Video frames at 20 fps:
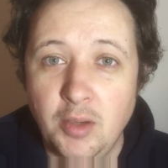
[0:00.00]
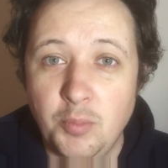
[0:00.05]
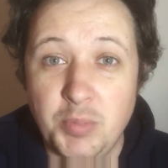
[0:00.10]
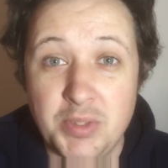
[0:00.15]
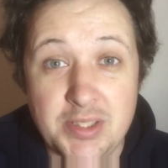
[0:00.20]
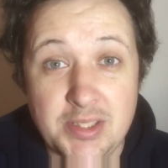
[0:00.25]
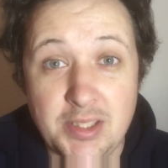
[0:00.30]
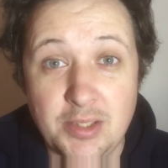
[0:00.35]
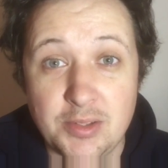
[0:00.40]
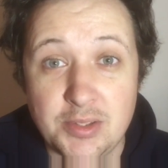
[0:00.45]

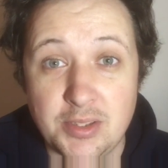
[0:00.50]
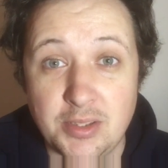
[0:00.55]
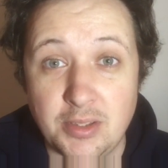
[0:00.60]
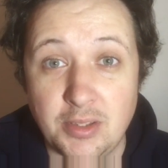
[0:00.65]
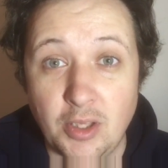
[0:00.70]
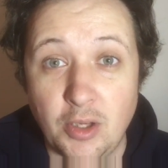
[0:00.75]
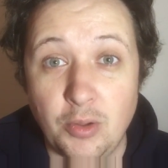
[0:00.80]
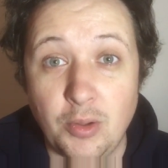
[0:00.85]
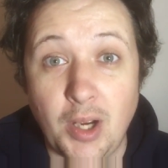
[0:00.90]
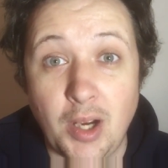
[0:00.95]
But seriously,
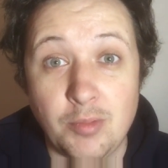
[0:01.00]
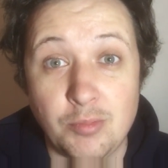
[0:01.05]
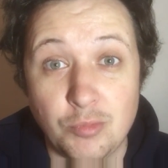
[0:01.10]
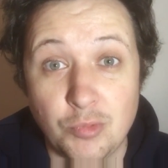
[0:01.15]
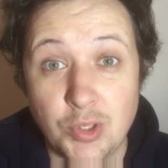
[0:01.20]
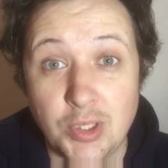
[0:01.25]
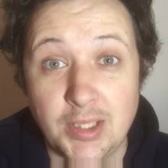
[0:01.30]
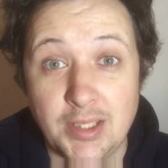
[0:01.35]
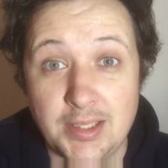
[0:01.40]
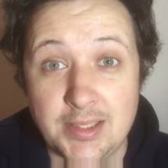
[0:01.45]
though, I'm
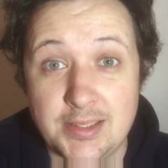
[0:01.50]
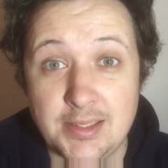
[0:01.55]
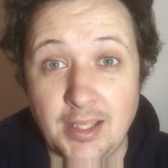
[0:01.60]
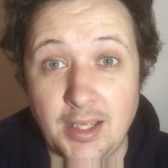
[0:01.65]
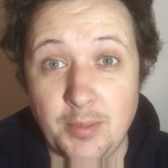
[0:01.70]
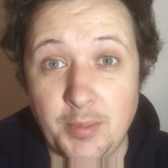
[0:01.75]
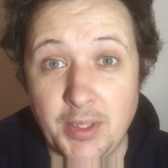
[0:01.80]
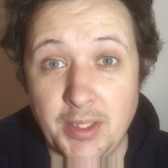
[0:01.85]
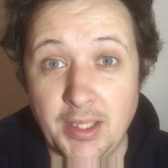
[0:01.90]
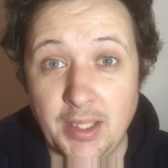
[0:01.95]
really
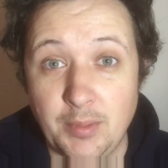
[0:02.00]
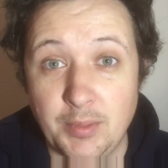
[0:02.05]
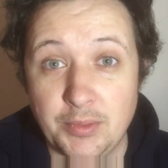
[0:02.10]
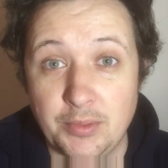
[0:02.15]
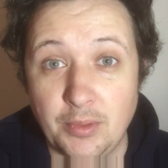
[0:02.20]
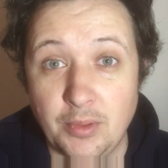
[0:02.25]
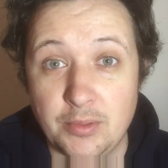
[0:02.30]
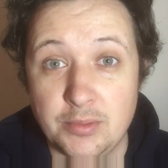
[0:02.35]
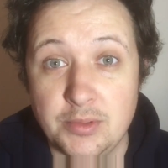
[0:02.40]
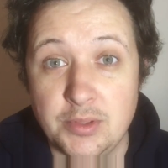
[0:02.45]
excited about Game of
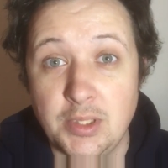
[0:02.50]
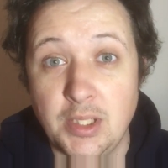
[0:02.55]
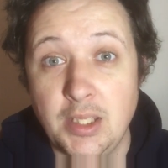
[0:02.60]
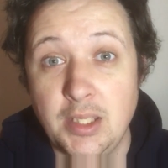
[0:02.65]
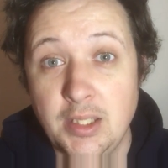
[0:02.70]
Thrones.